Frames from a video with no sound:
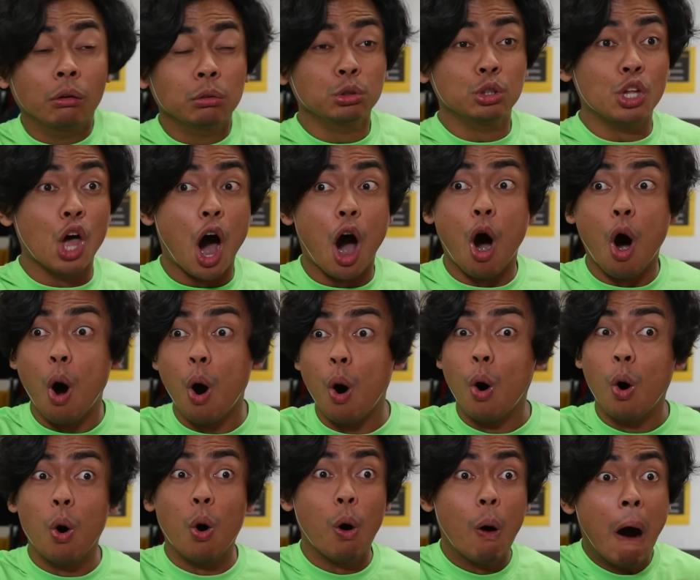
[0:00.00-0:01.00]

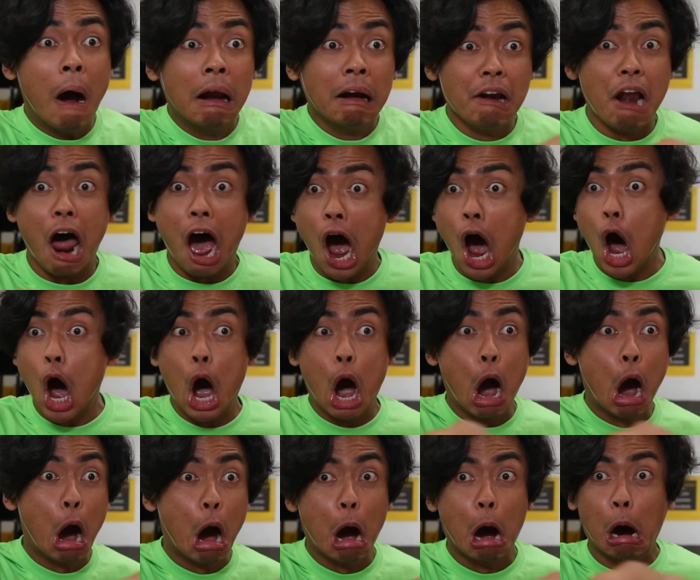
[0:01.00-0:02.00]
No. She did.
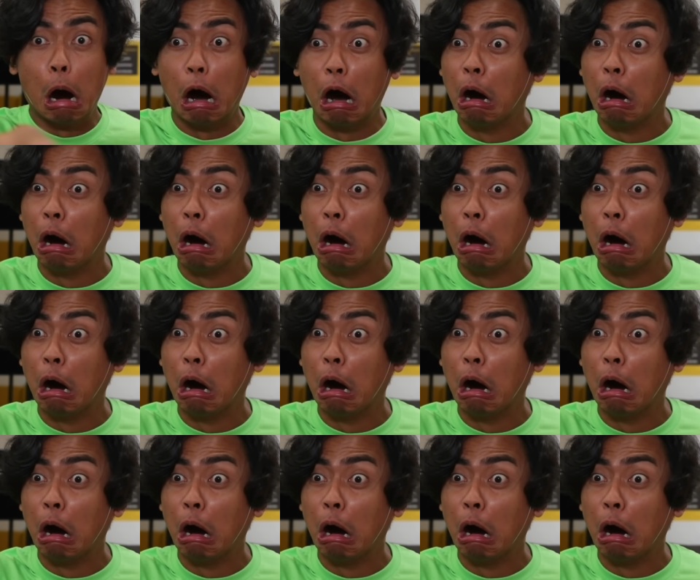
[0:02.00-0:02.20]
I just saw